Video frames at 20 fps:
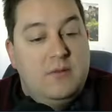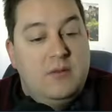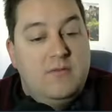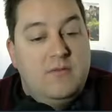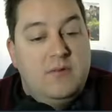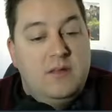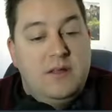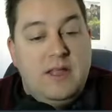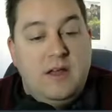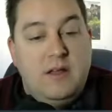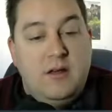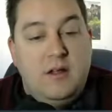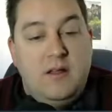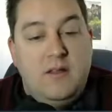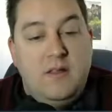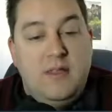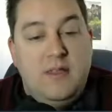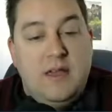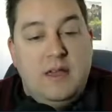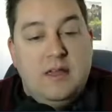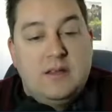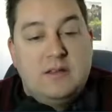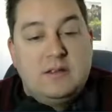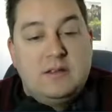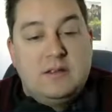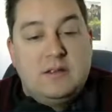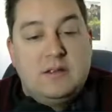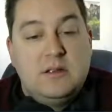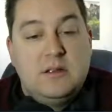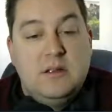freak out on
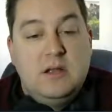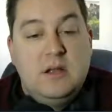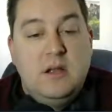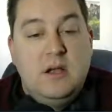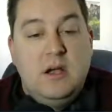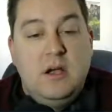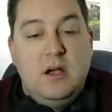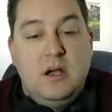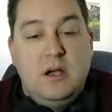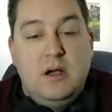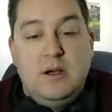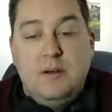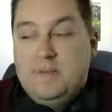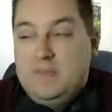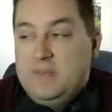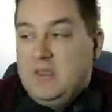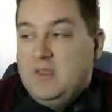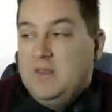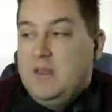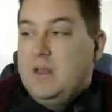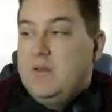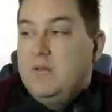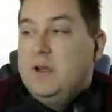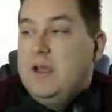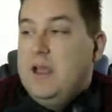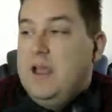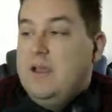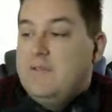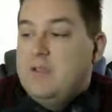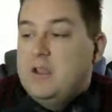that. Does anyone
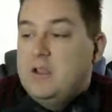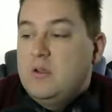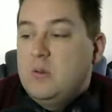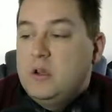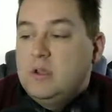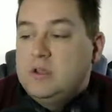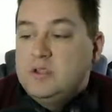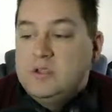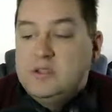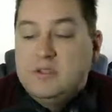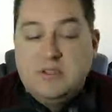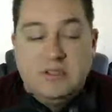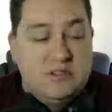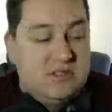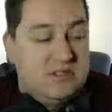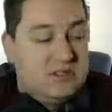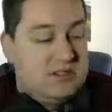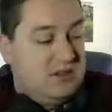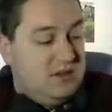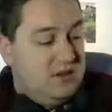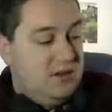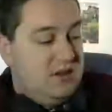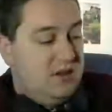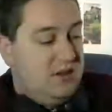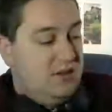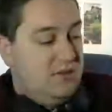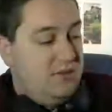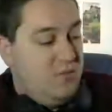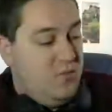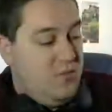have any questions
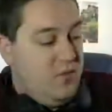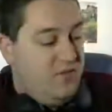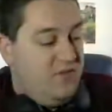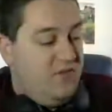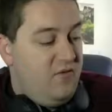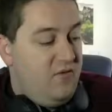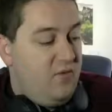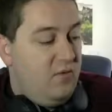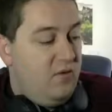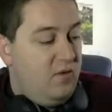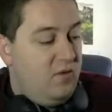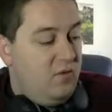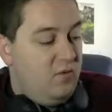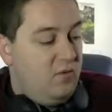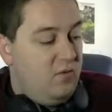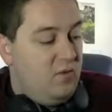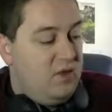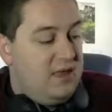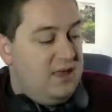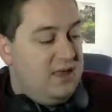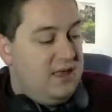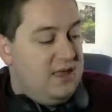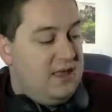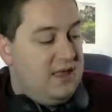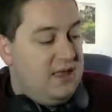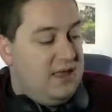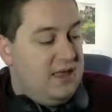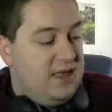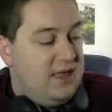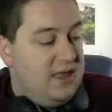before we
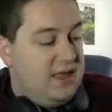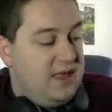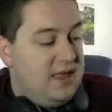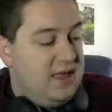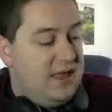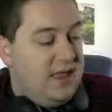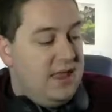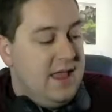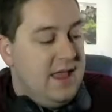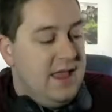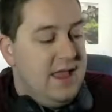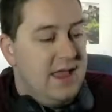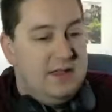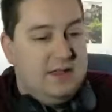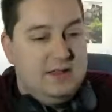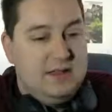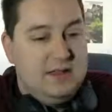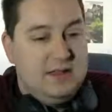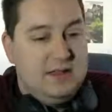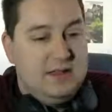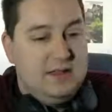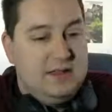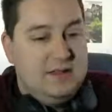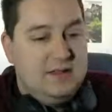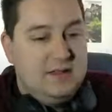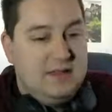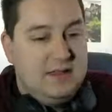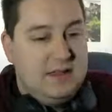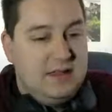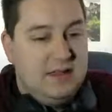end
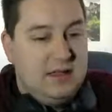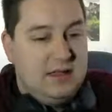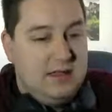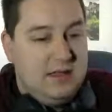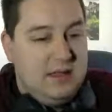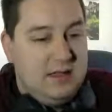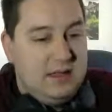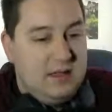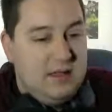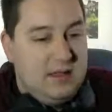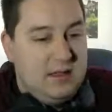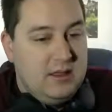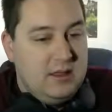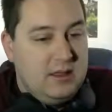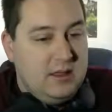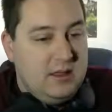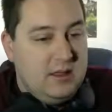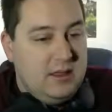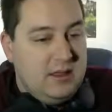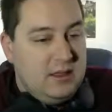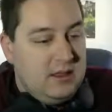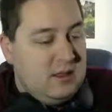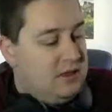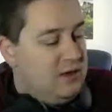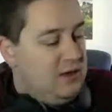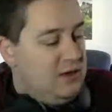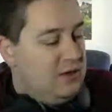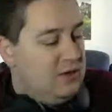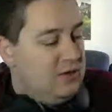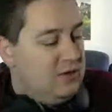this thing?
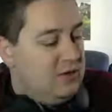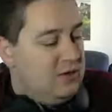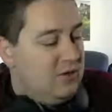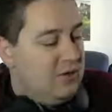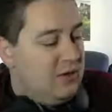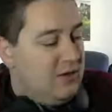You're in the